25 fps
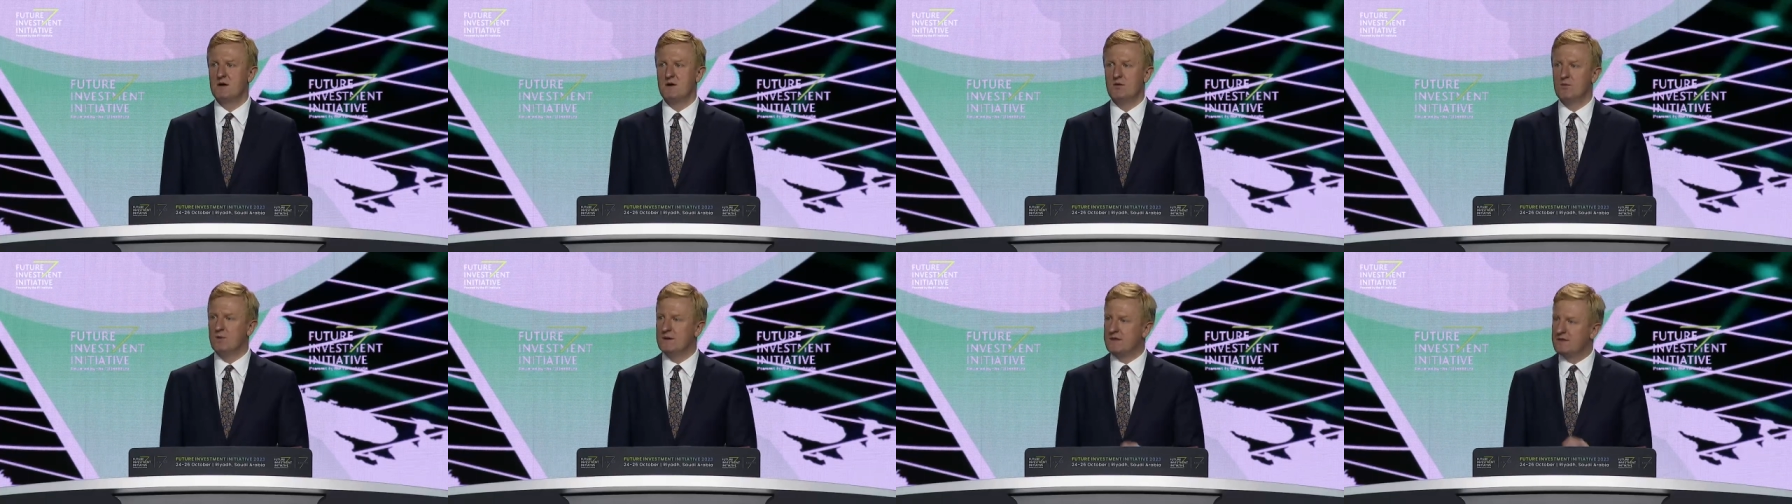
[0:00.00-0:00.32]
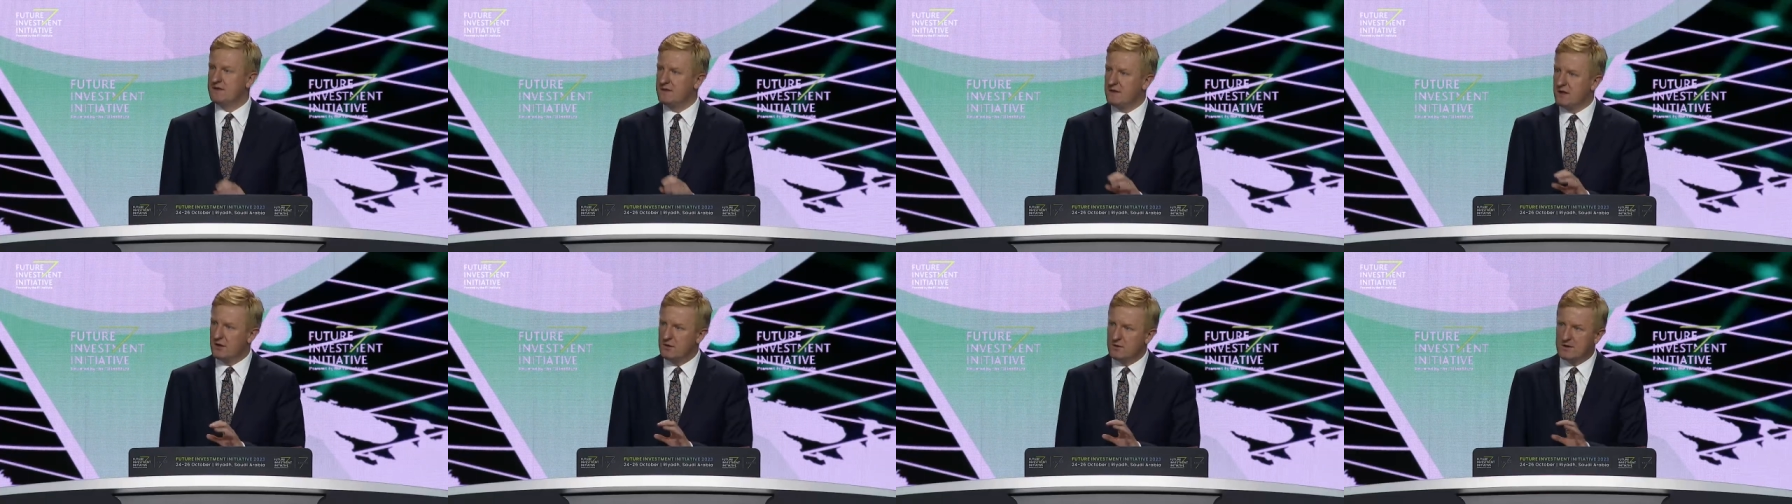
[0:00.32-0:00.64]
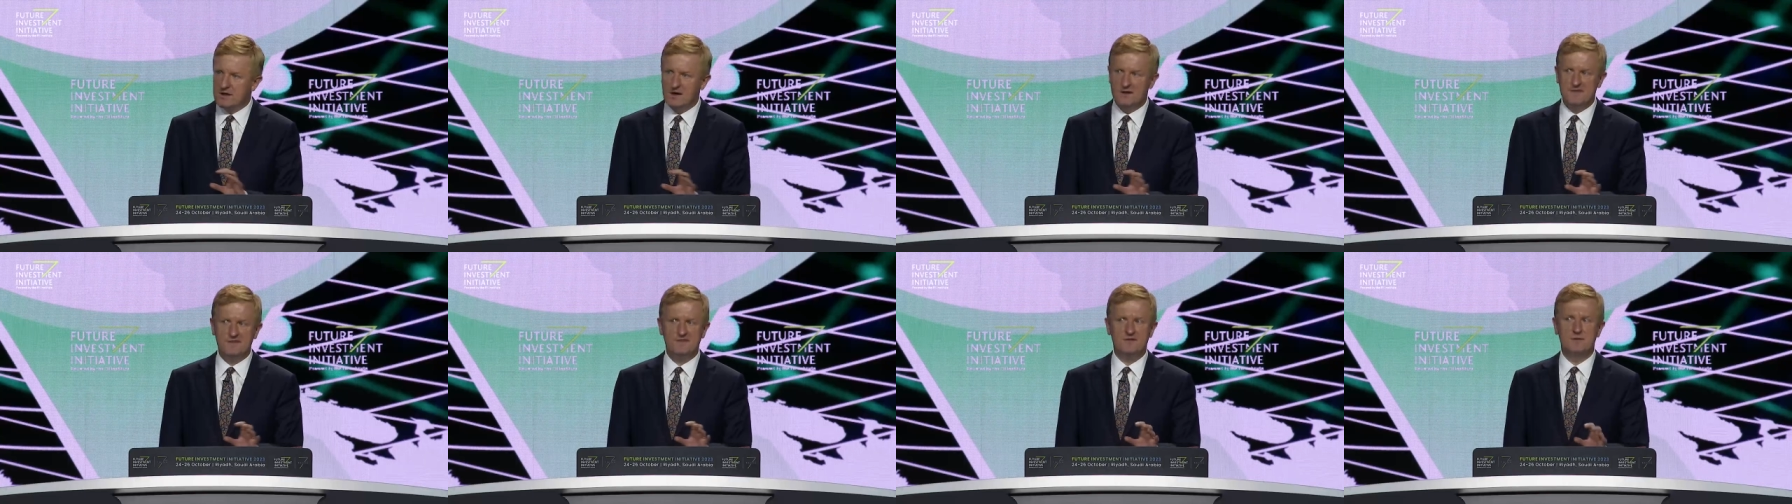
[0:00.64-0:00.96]
with no
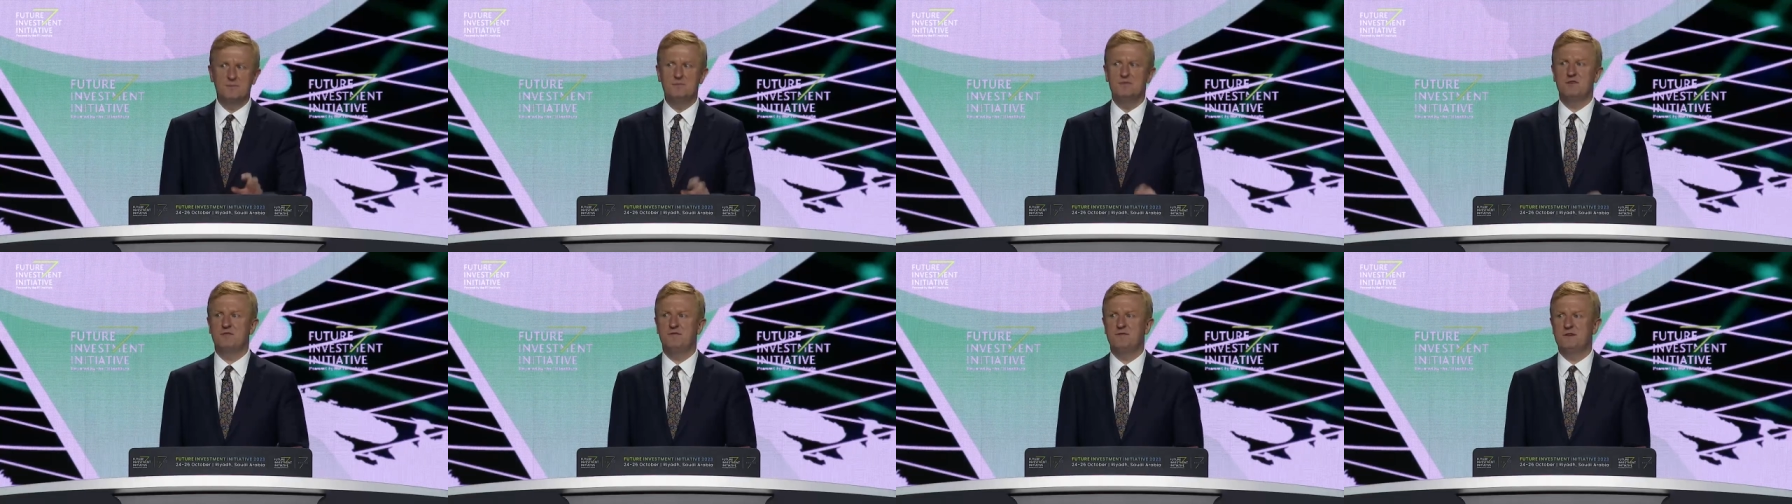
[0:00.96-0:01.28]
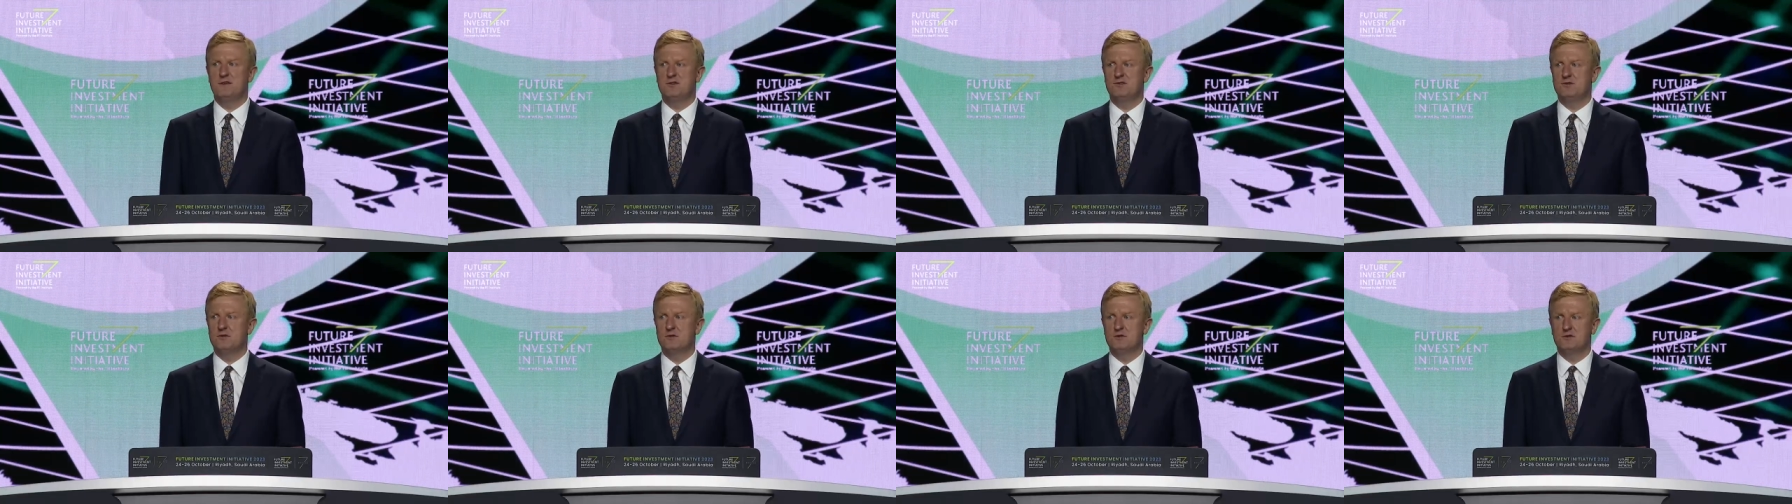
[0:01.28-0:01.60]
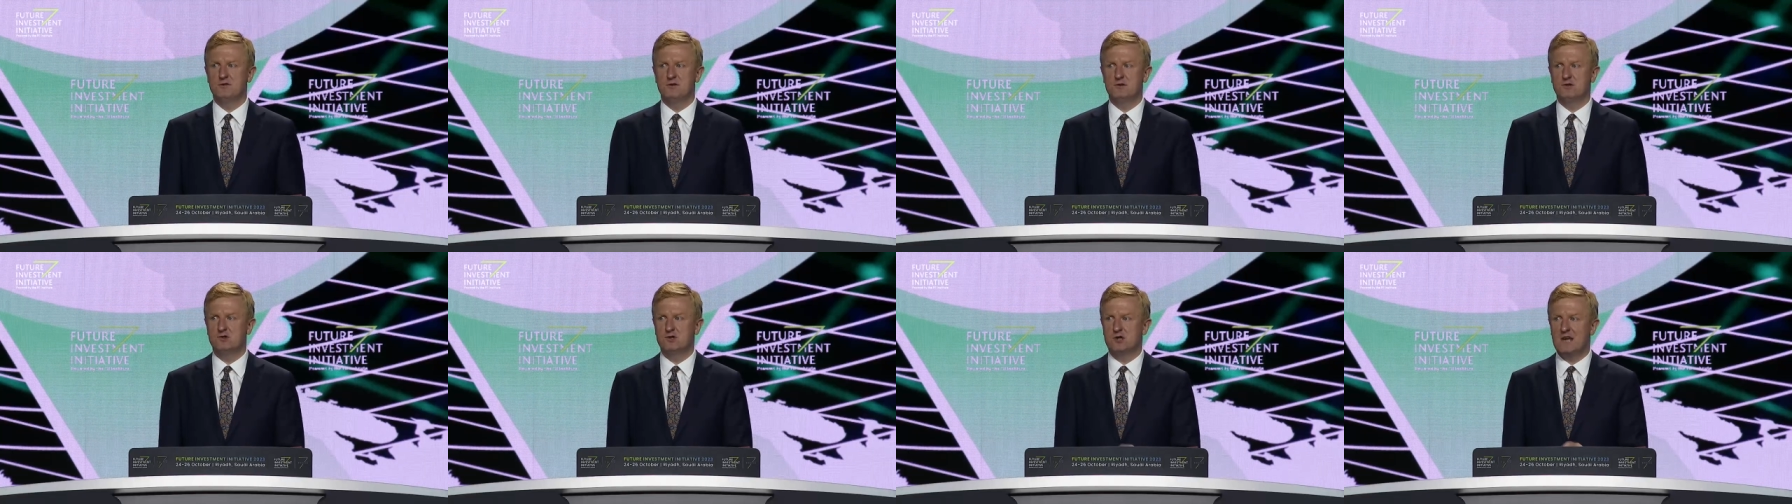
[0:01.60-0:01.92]
customs official
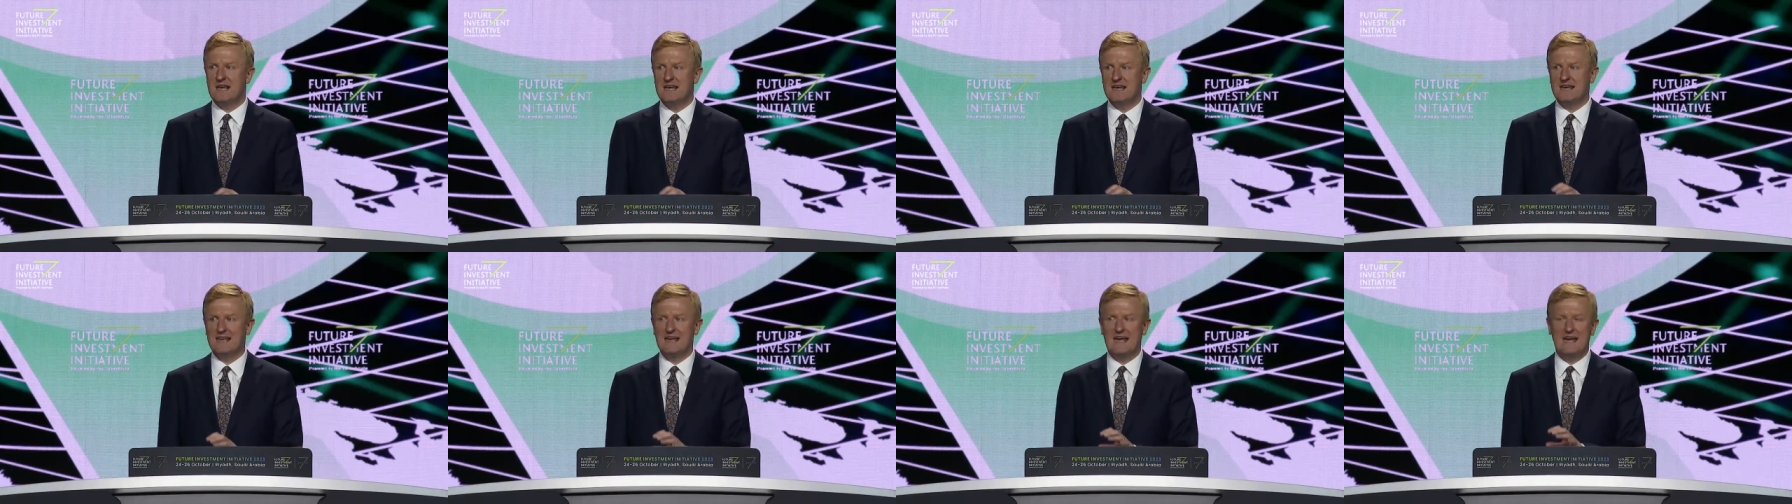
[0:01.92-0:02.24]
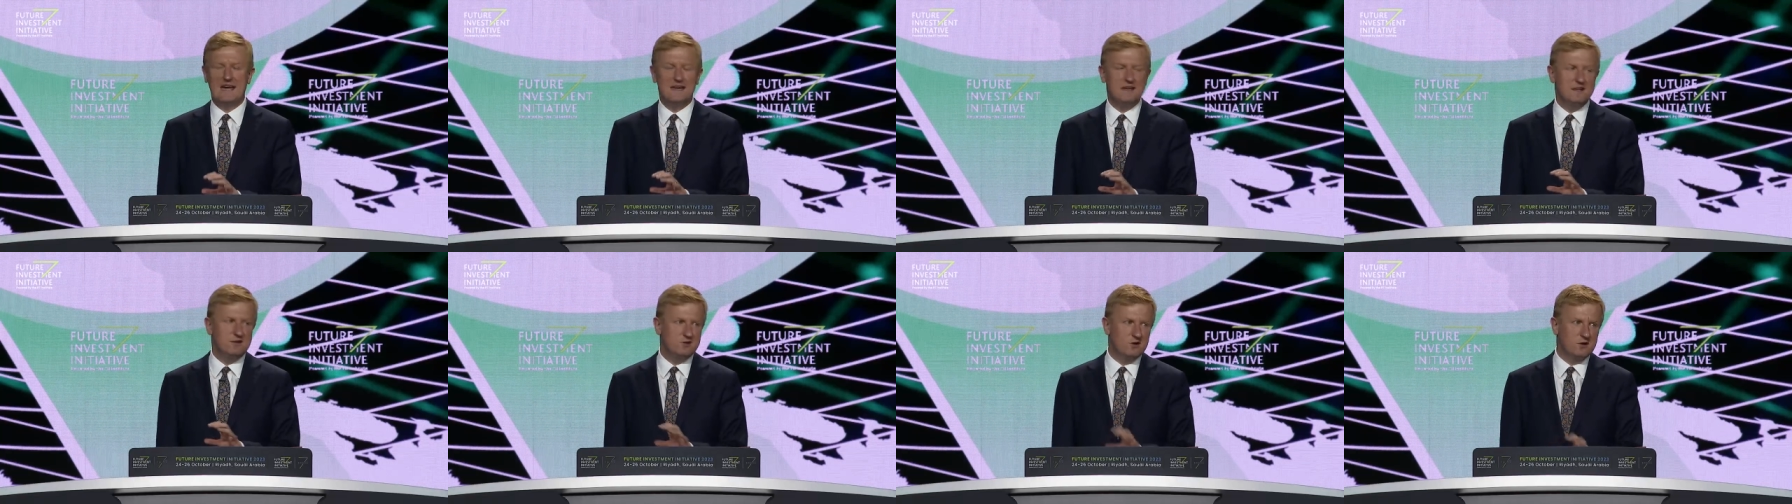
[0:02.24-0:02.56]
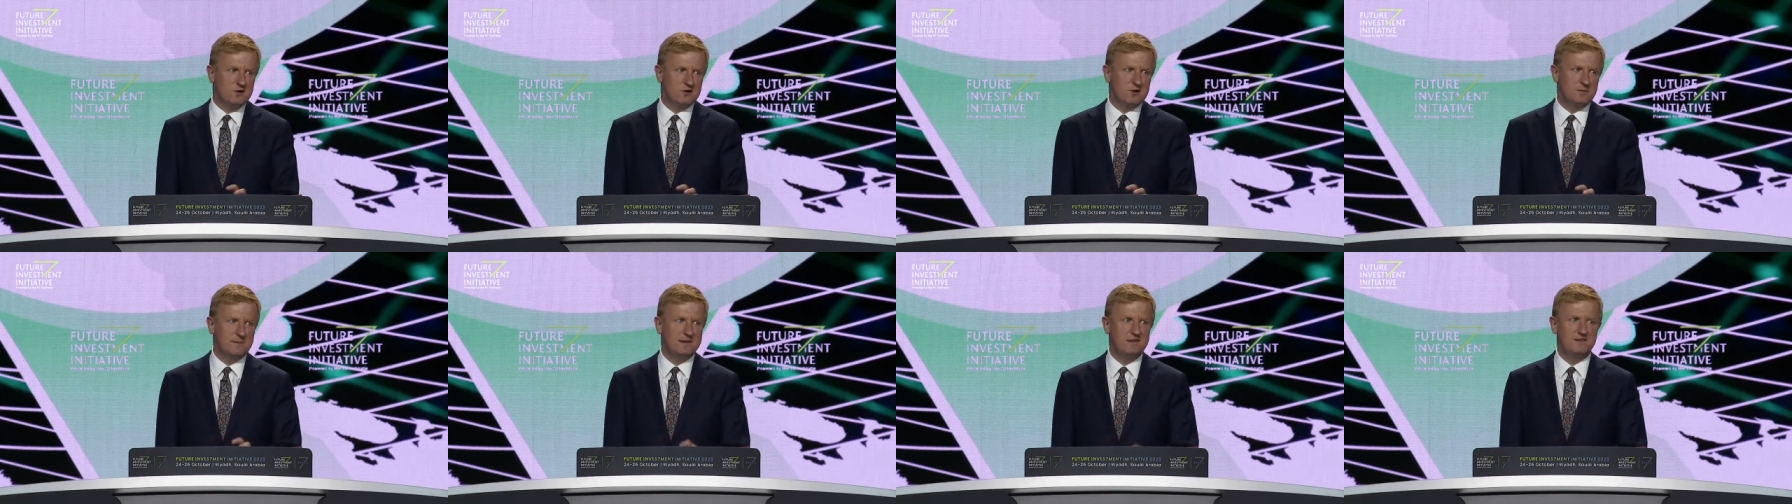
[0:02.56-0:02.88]
to check any
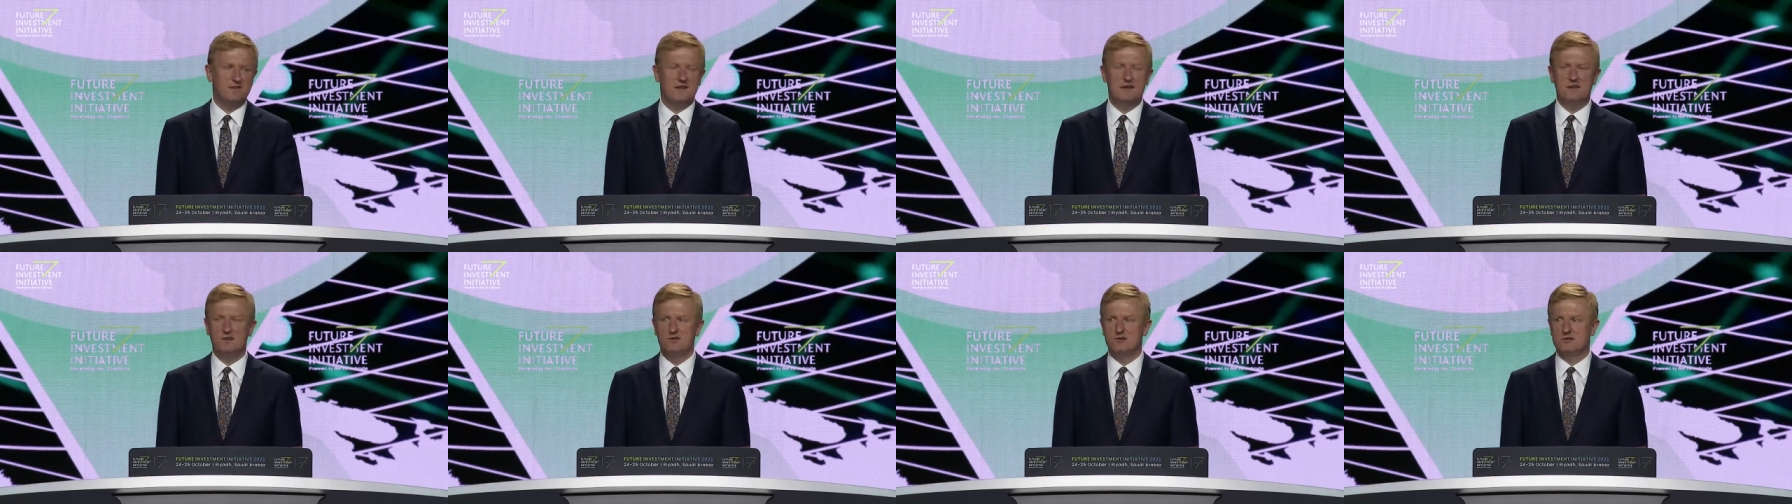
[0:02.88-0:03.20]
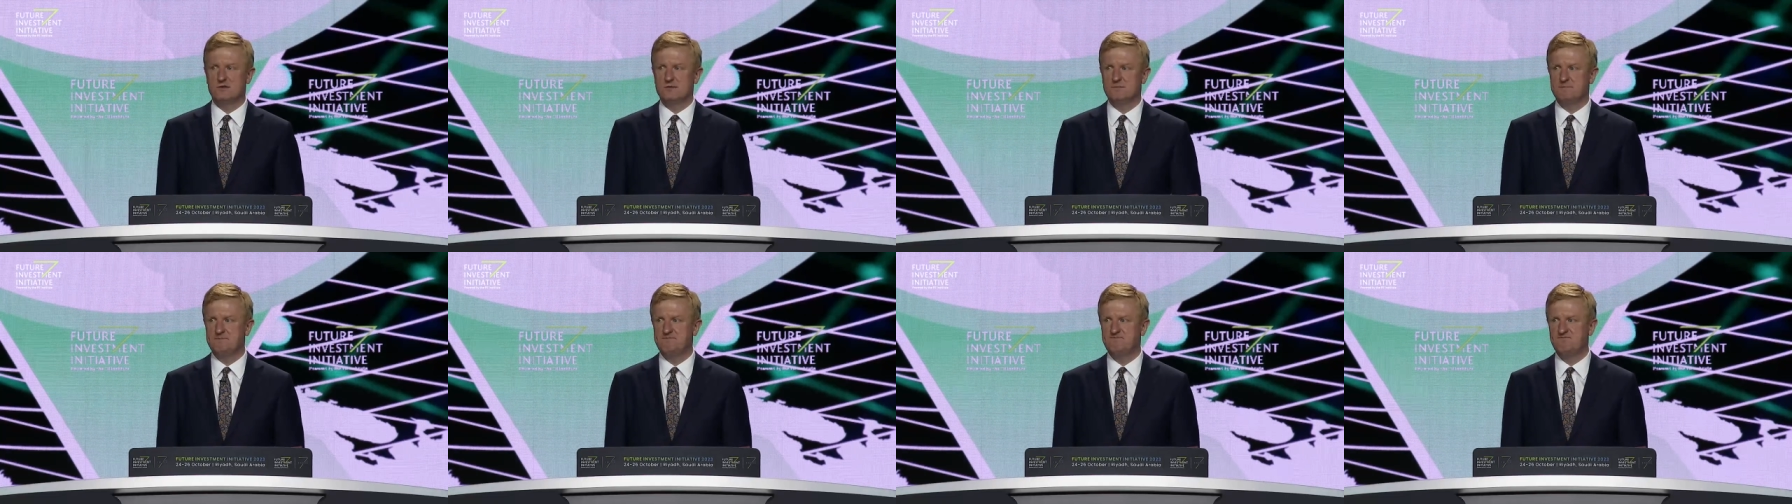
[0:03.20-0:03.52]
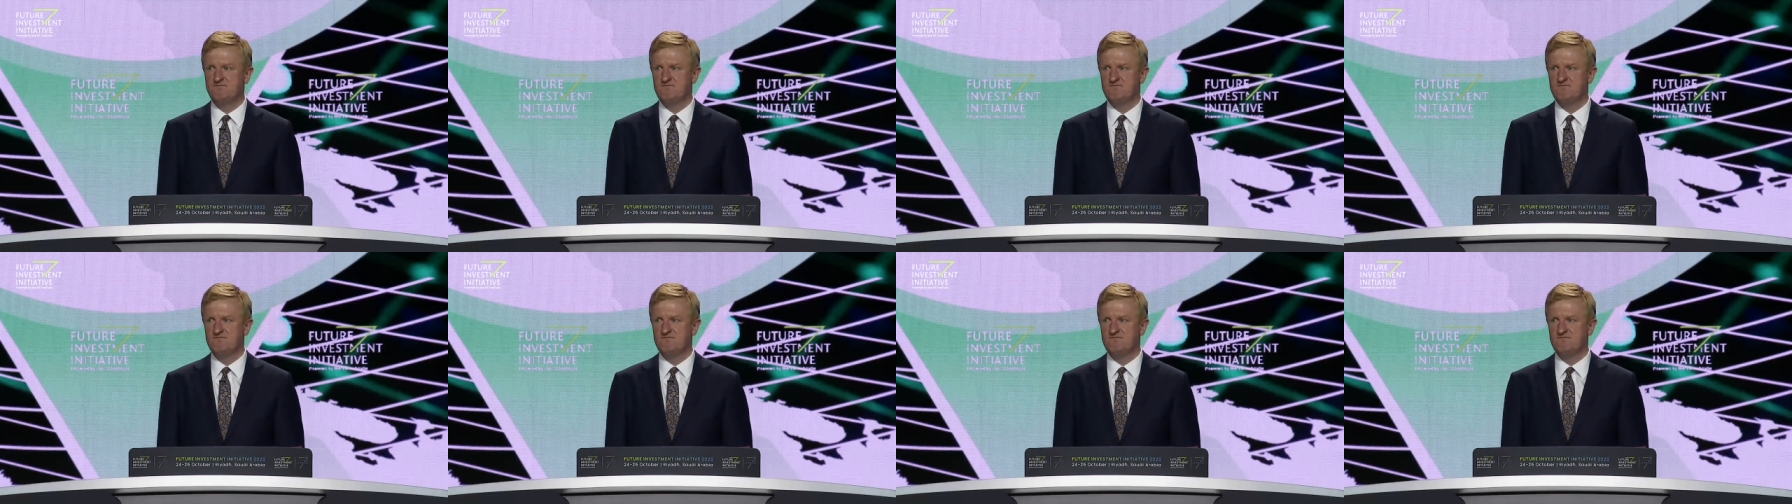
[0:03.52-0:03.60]
documentation,